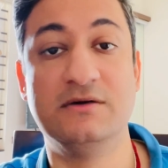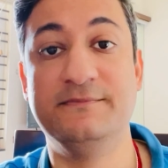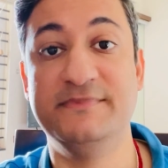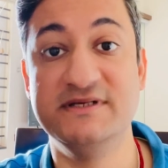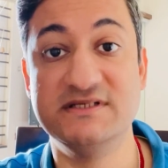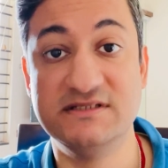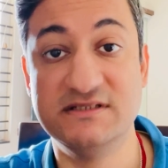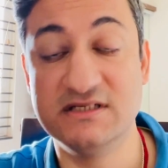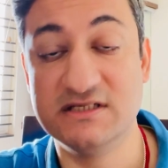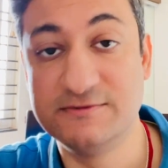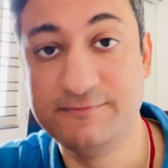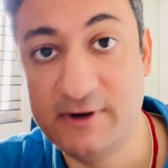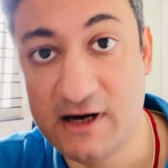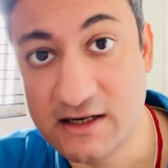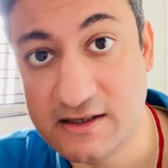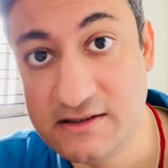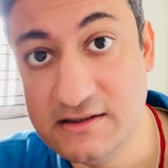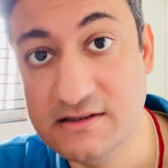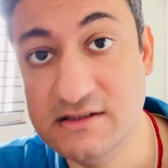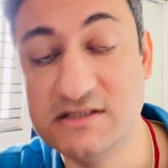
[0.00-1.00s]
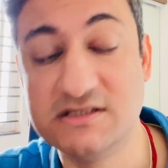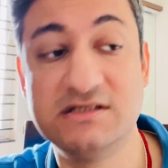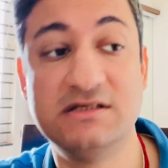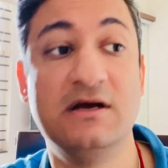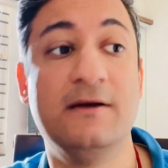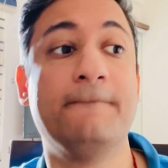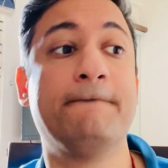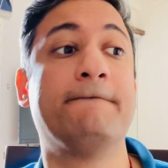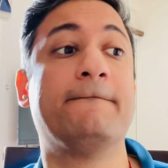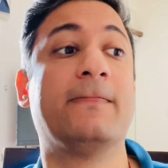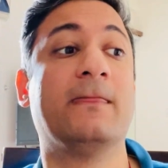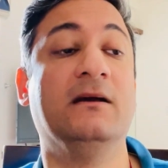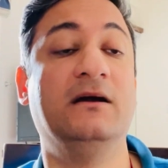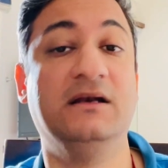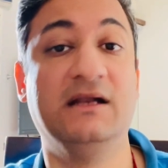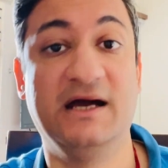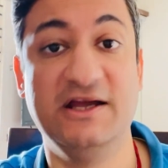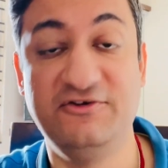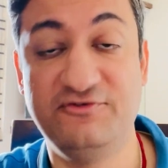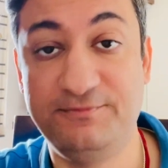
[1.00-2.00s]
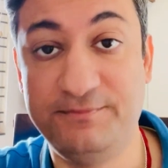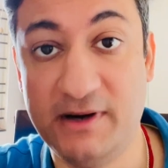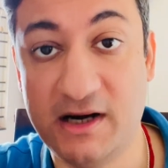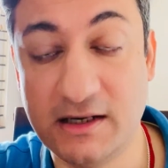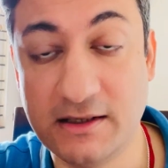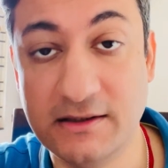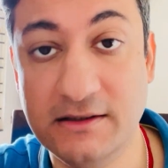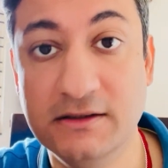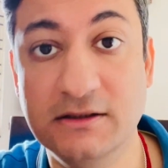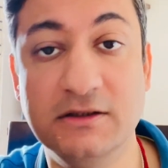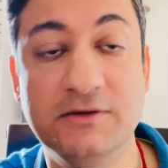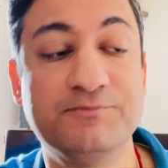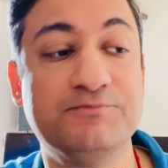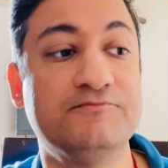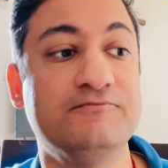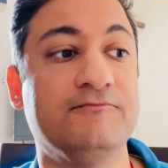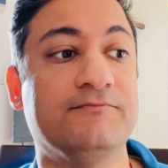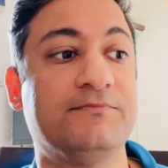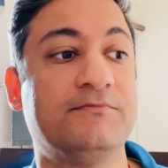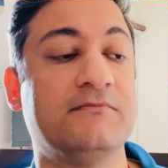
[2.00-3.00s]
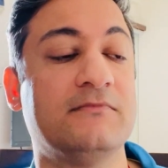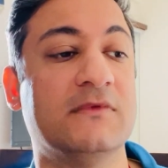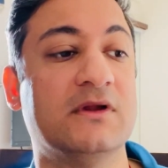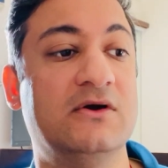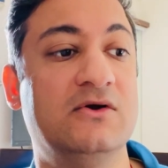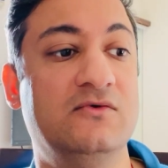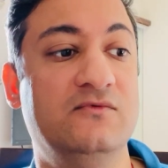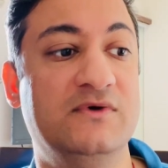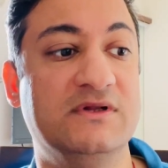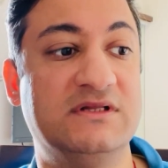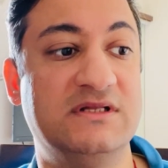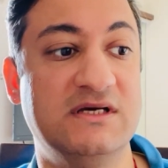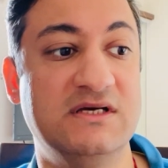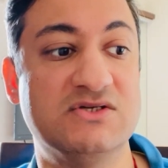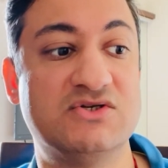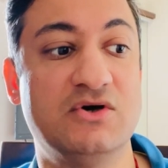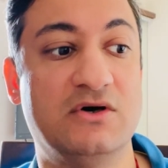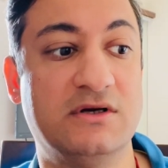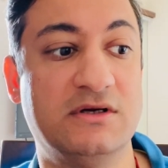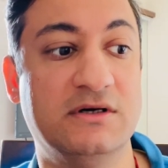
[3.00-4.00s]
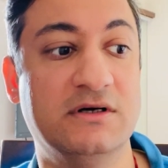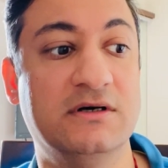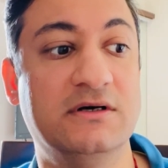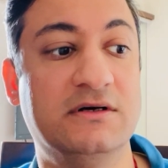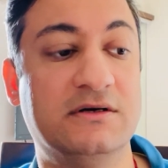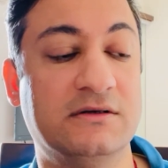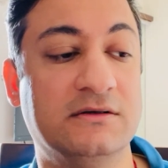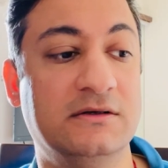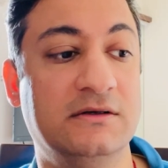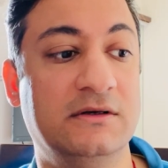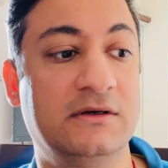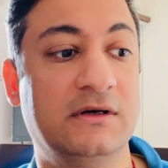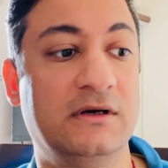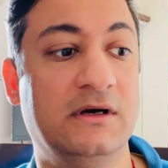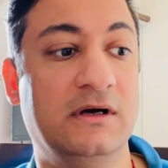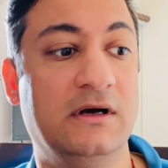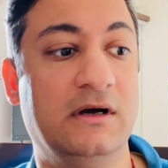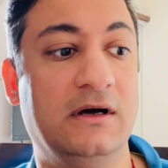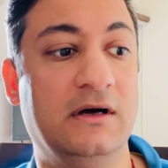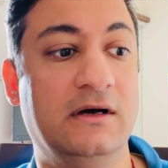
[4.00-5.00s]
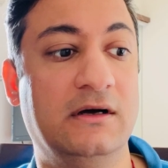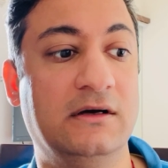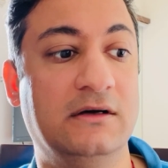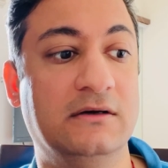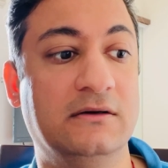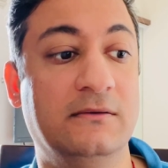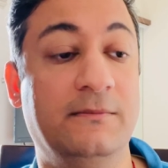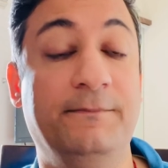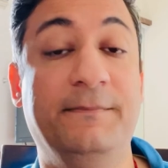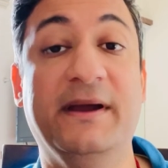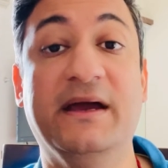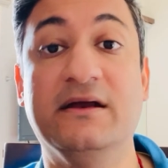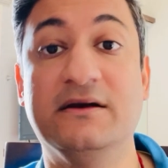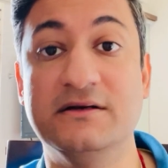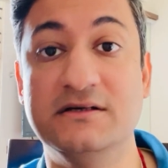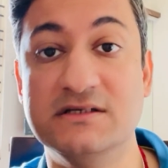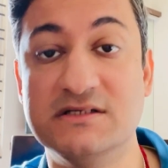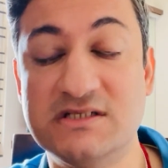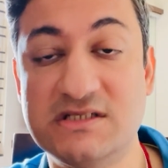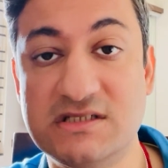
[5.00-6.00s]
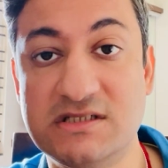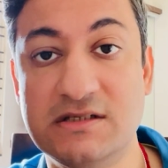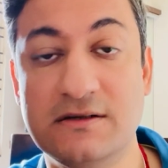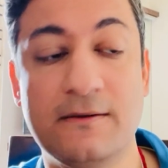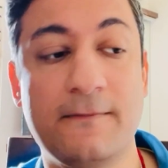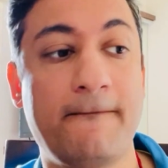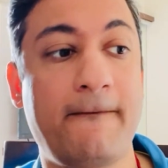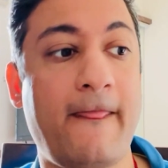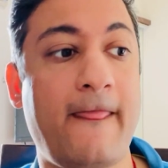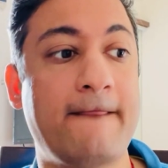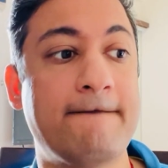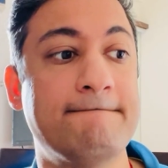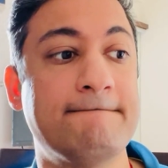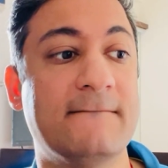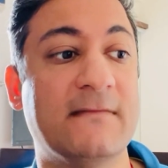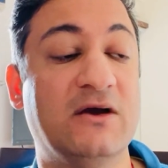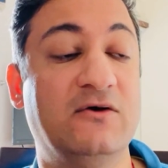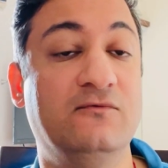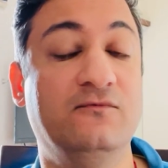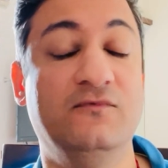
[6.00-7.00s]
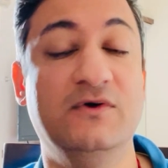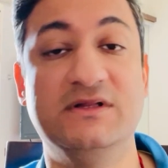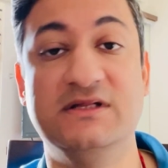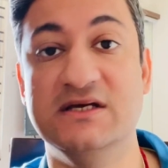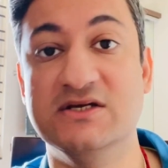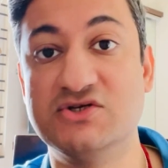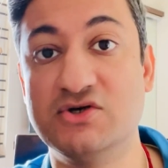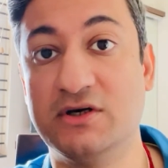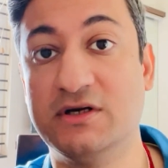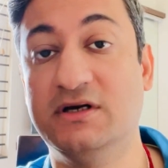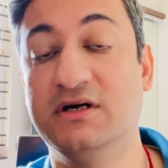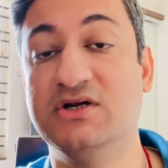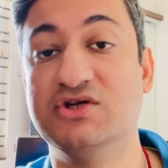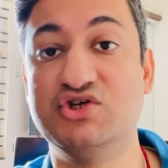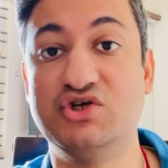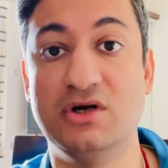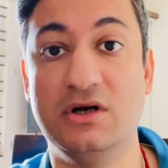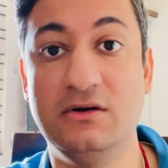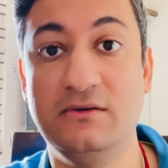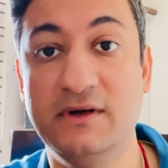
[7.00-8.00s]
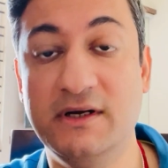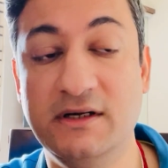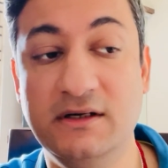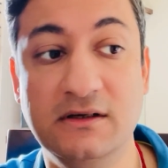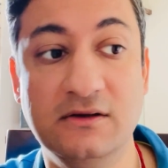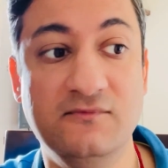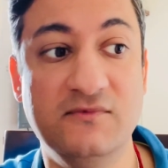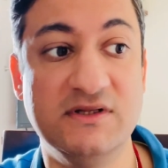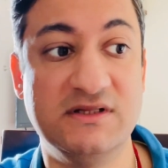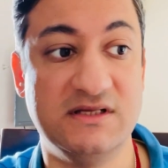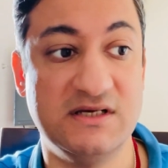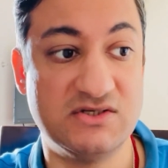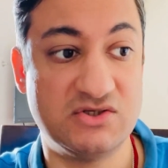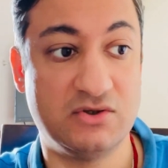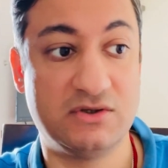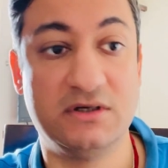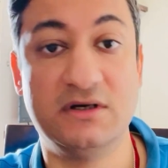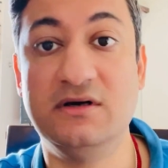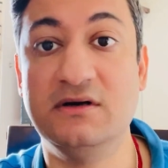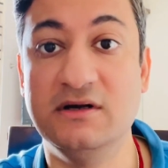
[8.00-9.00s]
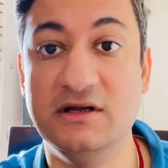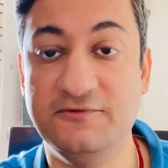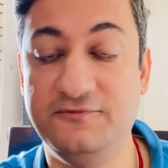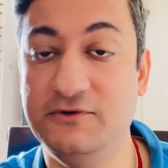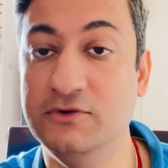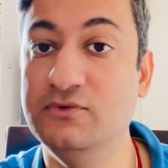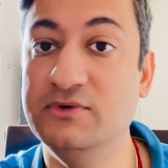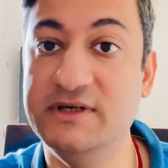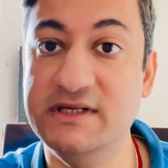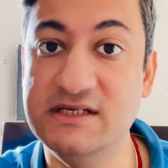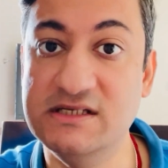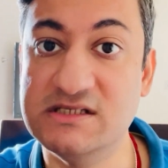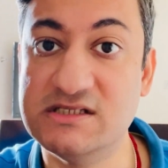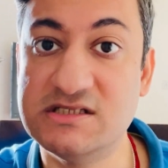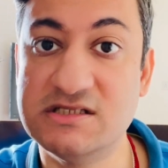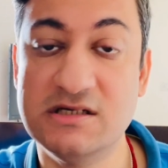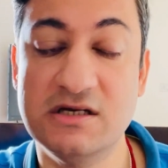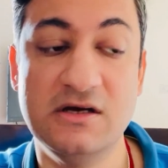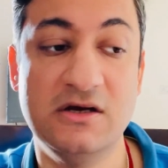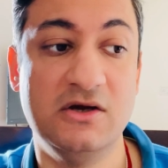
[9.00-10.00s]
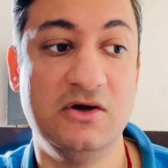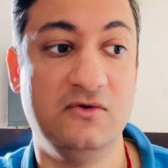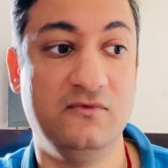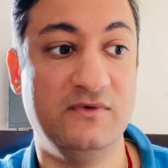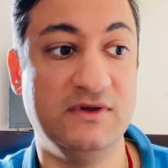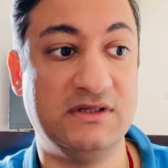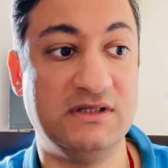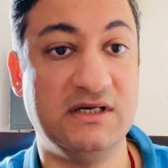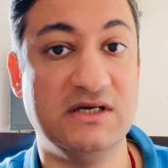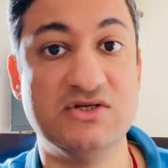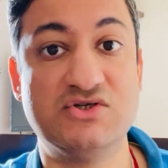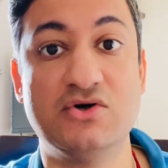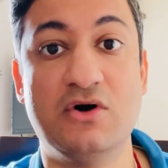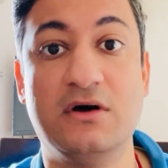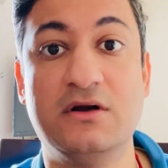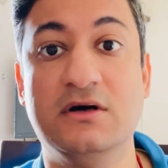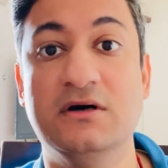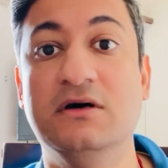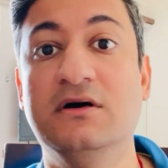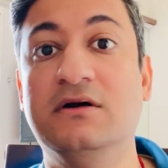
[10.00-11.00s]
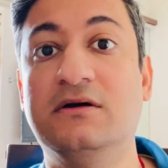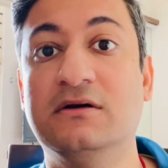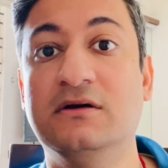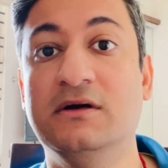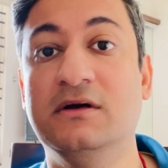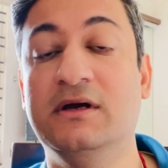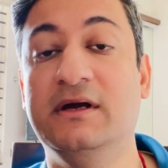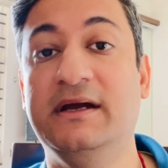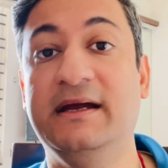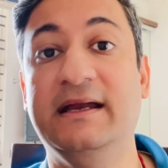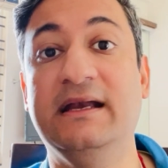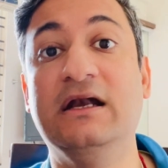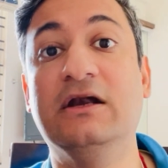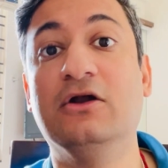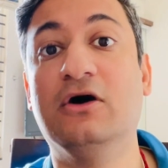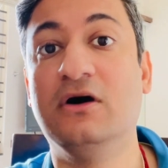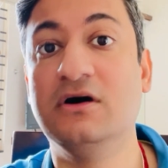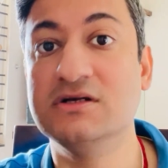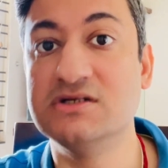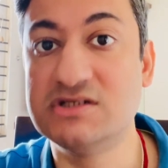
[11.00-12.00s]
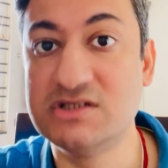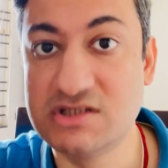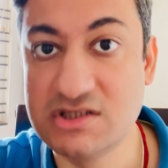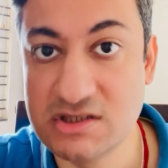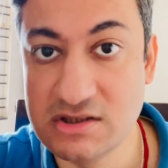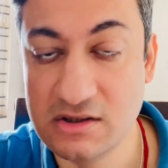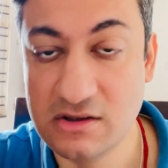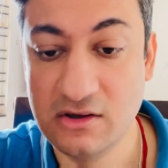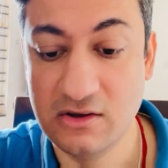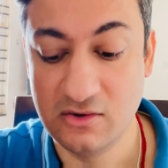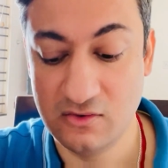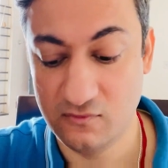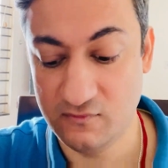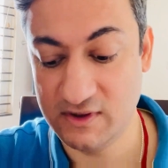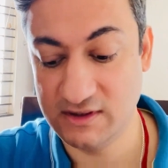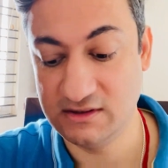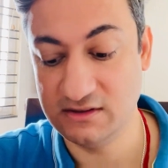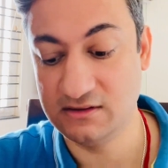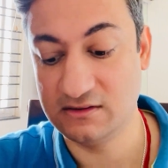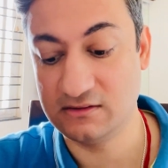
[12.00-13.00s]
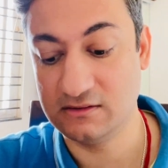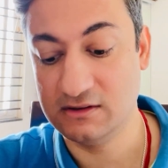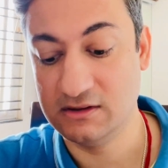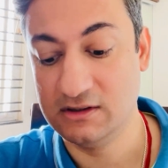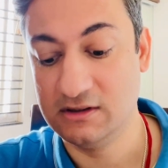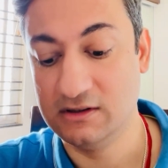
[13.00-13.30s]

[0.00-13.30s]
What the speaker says: business partners, life partner, with his or her parents, with his or her children, with his or her nephew, niece, with his or her in-laws, whether